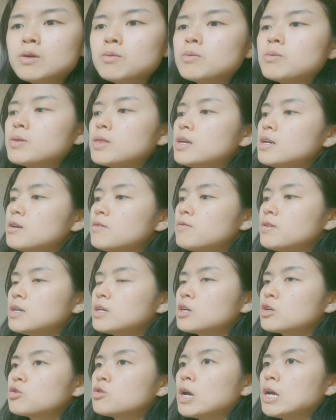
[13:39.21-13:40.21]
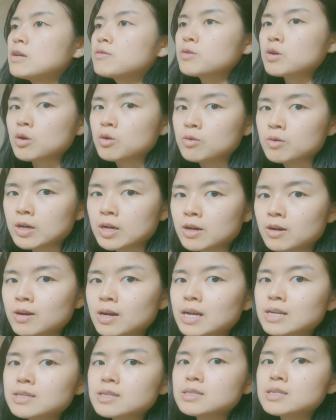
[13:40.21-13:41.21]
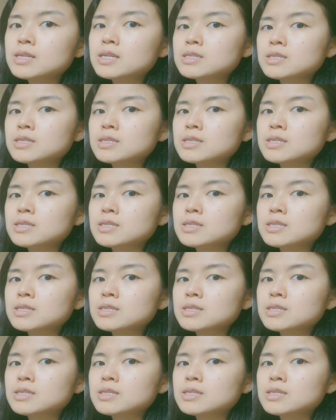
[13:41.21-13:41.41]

When we think of like a creative career, it doesn't